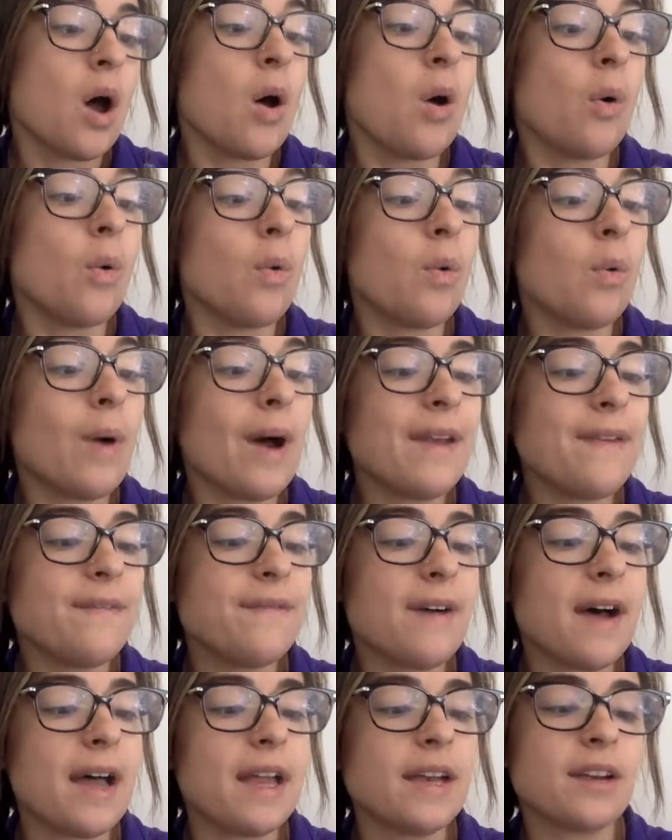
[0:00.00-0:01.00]
What
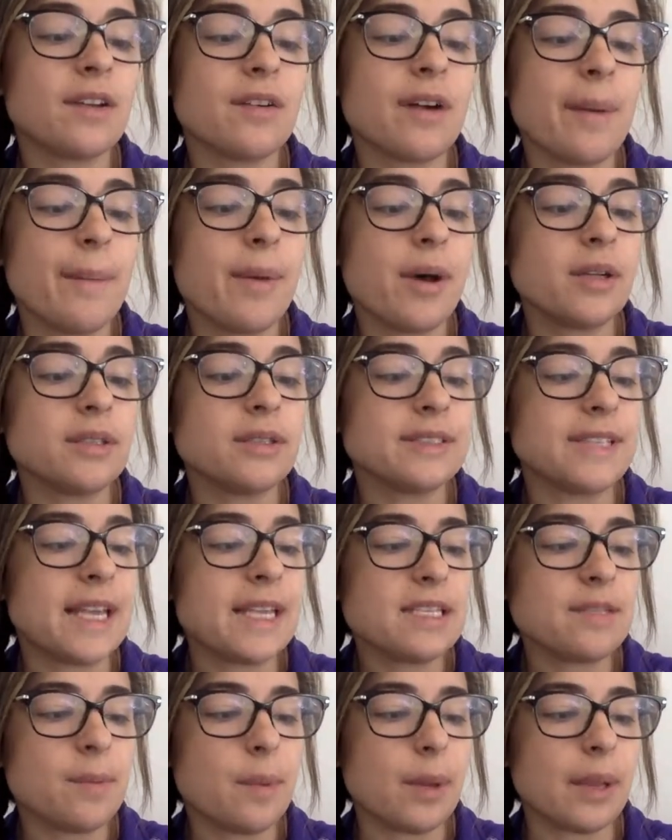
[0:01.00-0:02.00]
fun! Grunbolt
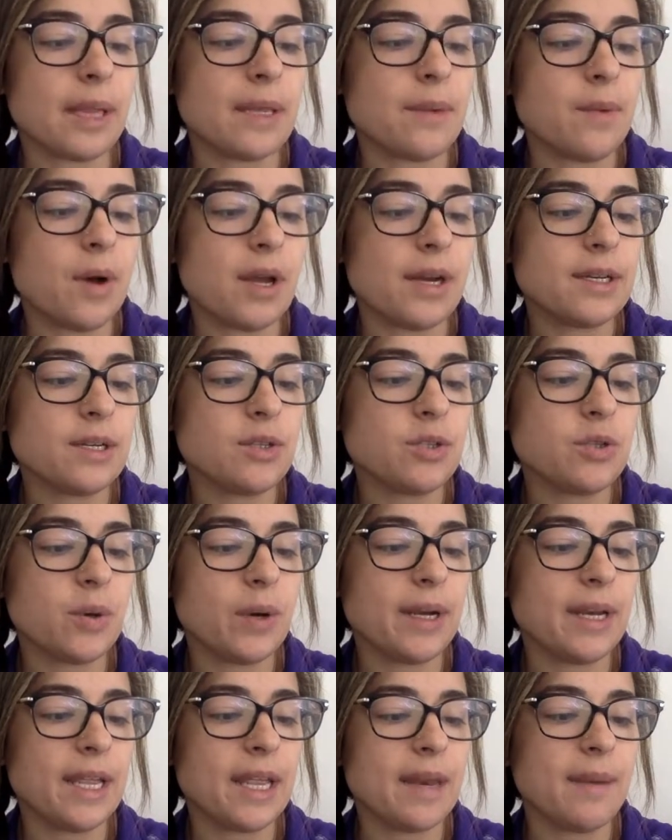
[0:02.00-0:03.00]
desperately wanted to
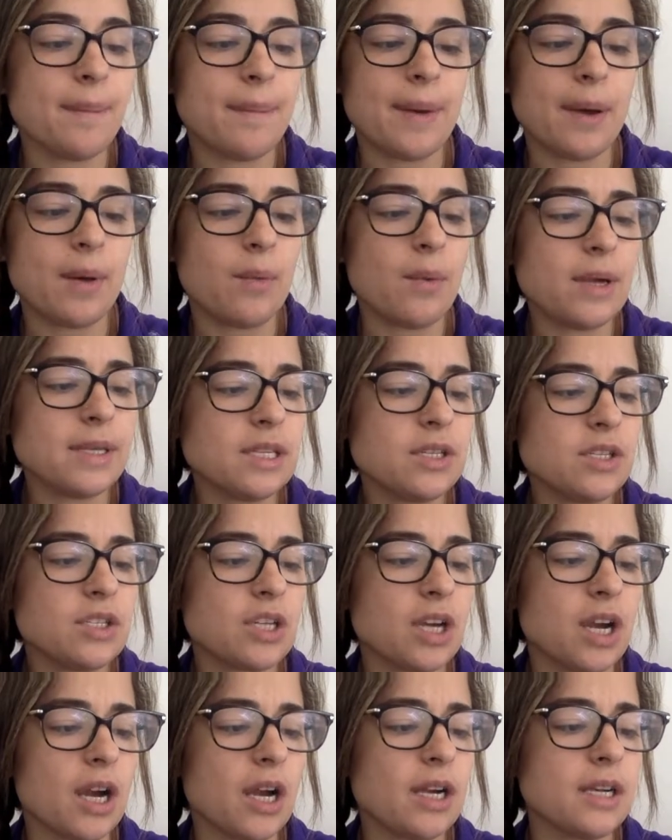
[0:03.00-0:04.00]
join in, but wasn't
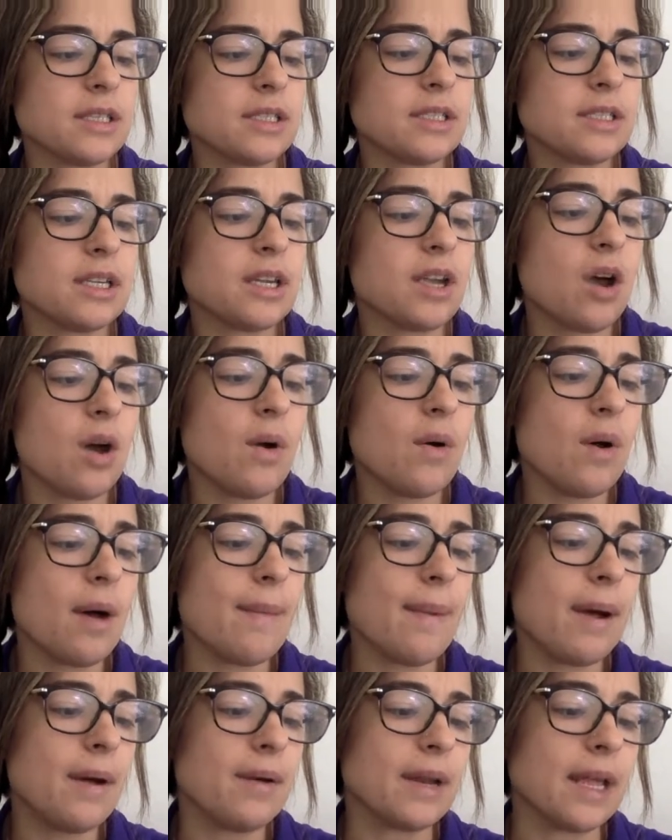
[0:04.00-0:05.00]
sure to go
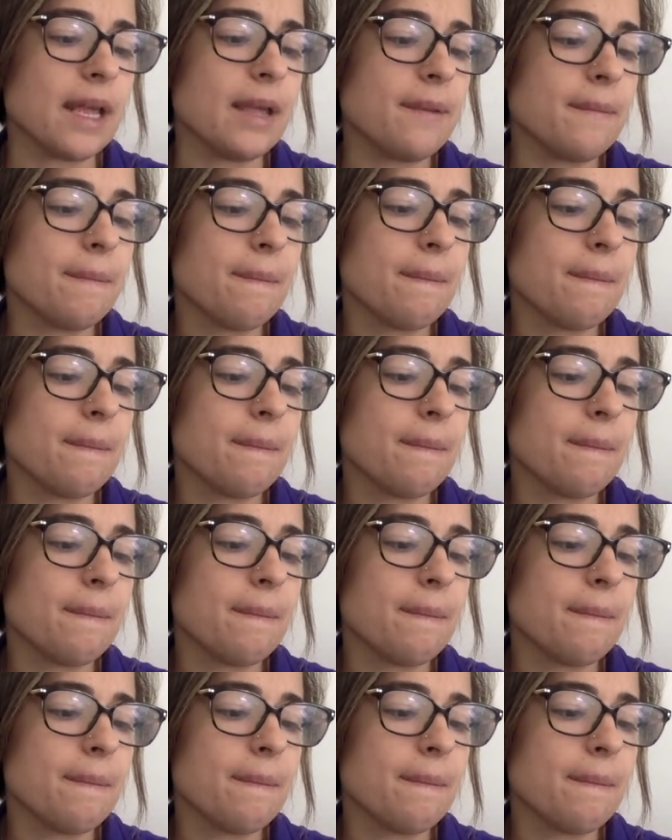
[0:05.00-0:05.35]
about it.